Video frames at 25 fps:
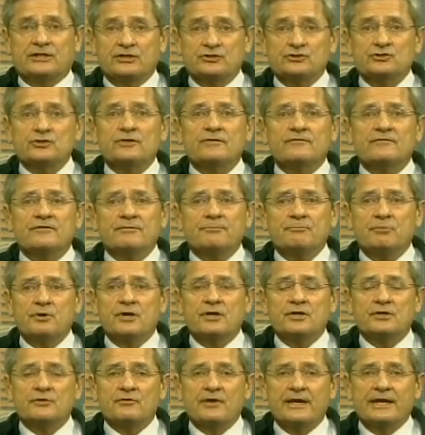The Conservative
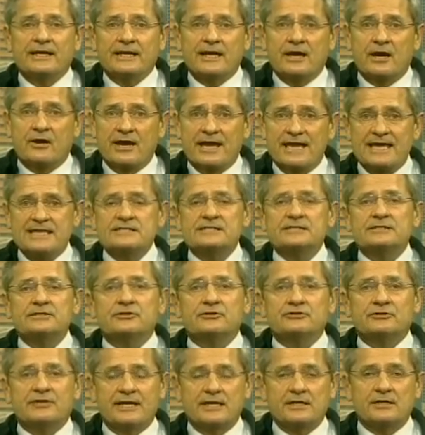Party right now has in
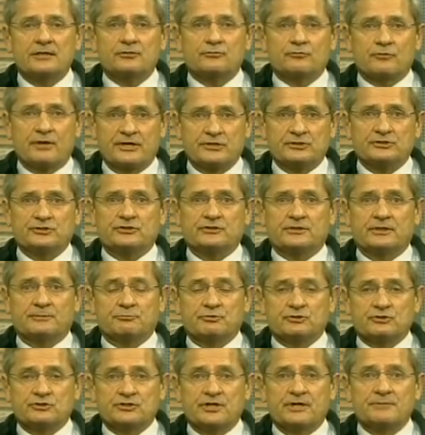their declaration a
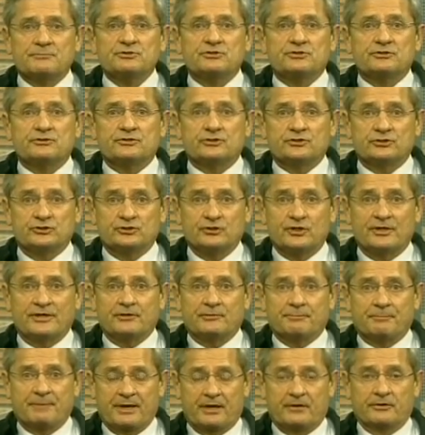presumption to
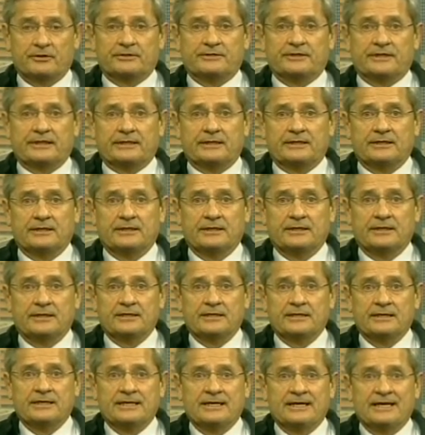shared parenting.
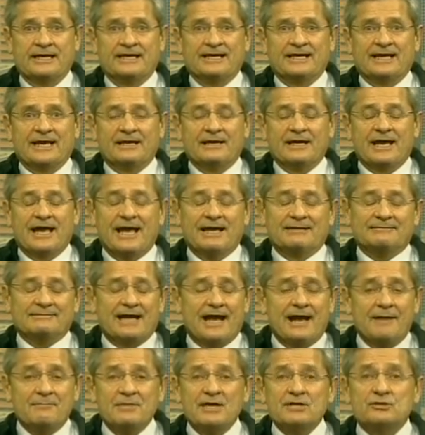
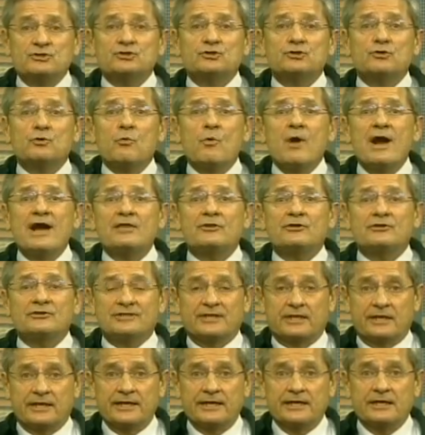I'm not sure why they're
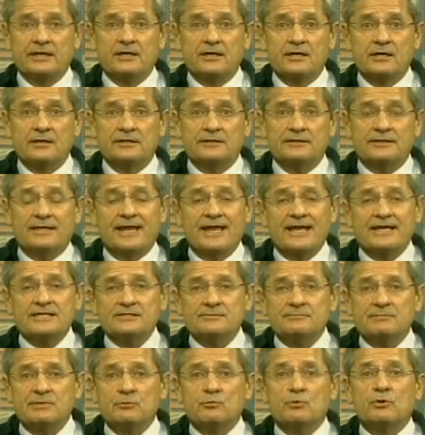delaying on it. It
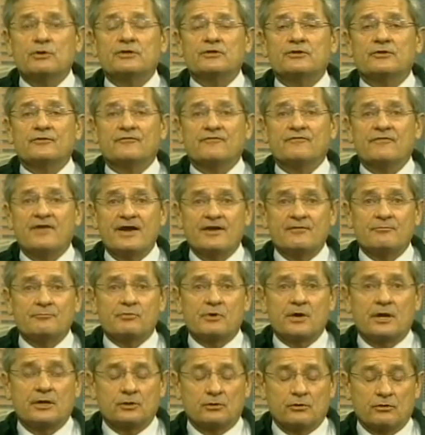hasn't been one of their 5
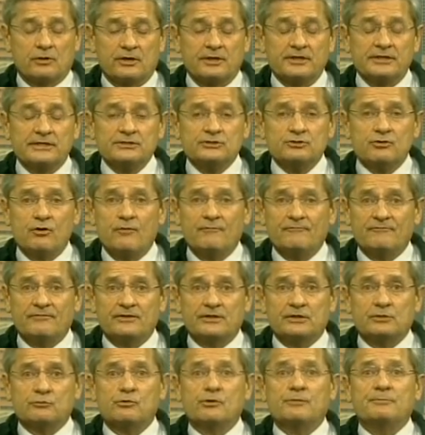priorities.
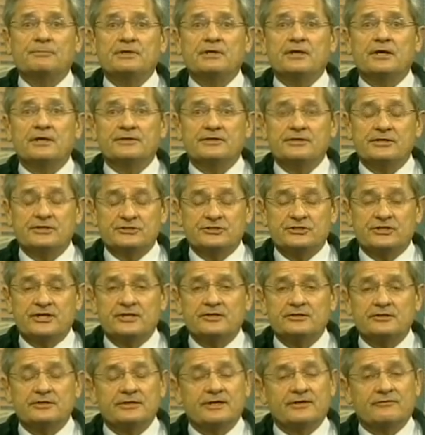Hopefully it will be on the
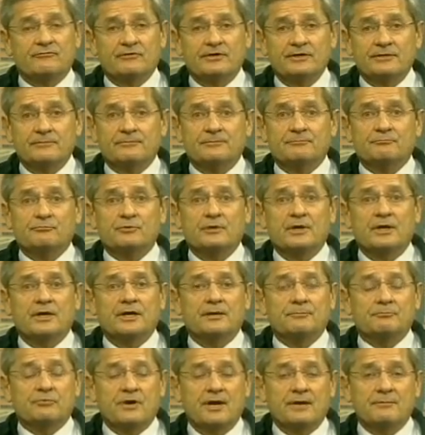agenda, and I've written
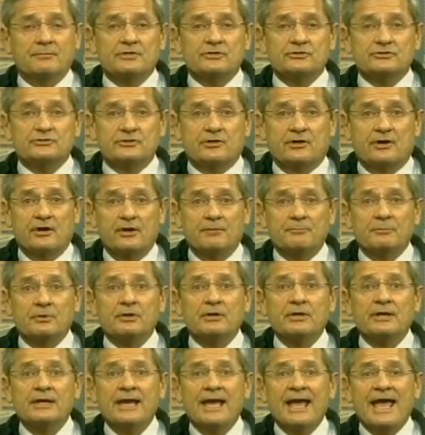Prime Minister
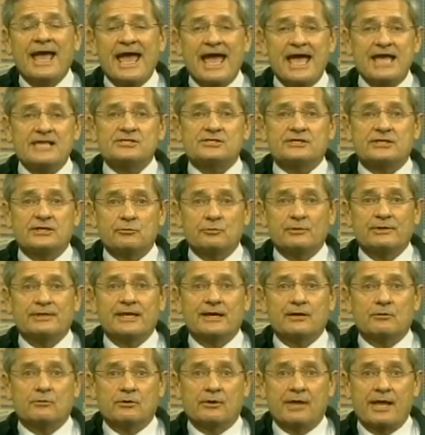Harper asking when
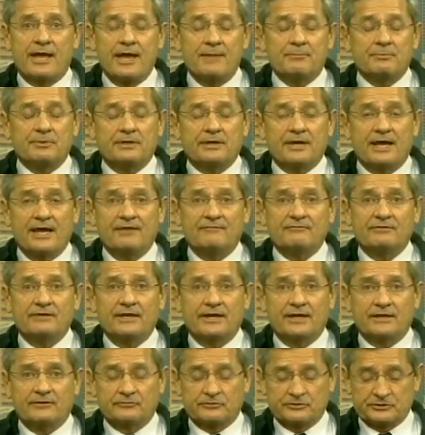that will happen. I haven't
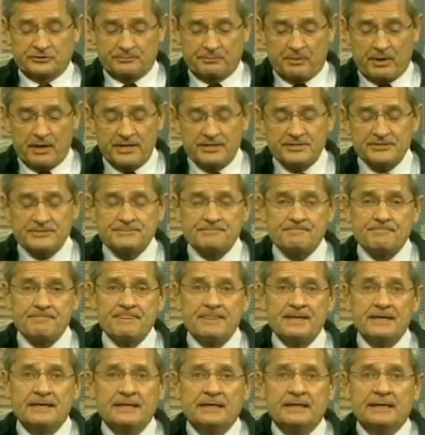had a response.